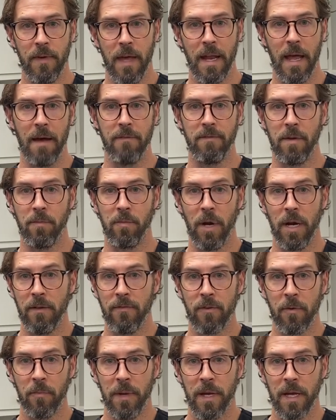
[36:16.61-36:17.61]
have them ready
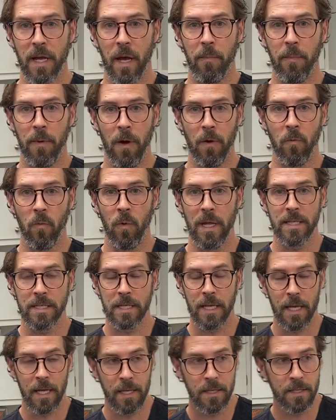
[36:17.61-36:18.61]
for pickup on
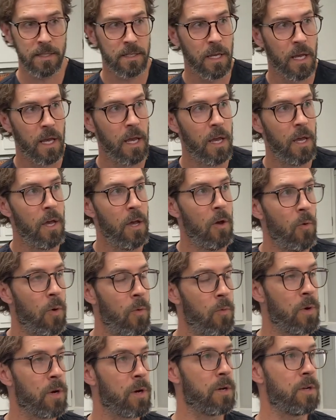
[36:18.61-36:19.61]
Wednesdays.
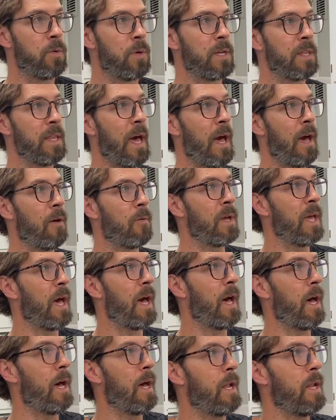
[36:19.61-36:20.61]
When we were doing that, we
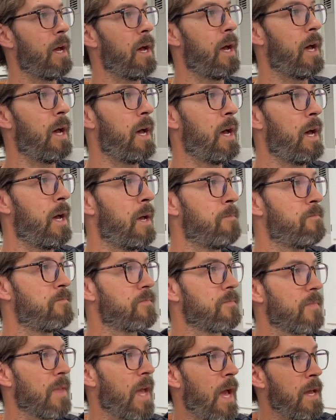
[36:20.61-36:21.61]
had a
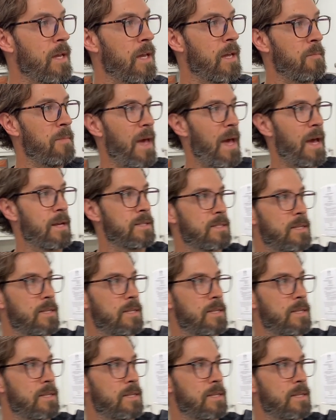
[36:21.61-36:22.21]
hanging bag